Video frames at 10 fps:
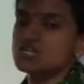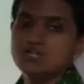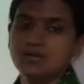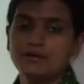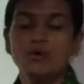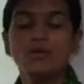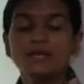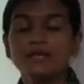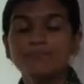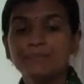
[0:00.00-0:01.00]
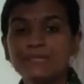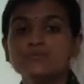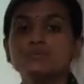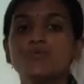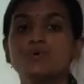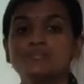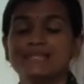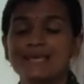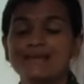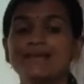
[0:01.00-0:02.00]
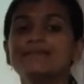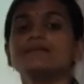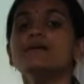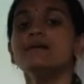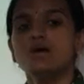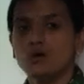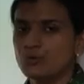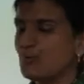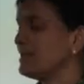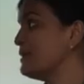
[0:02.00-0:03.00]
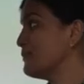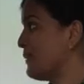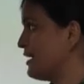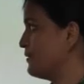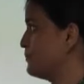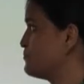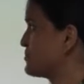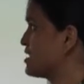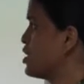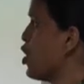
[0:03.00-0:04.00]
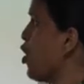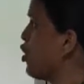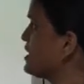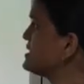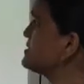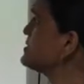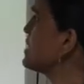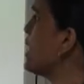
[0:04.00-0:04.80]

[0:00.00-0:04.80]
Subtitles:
ushered. Okay, peace was there in the Roman Empire. Augustus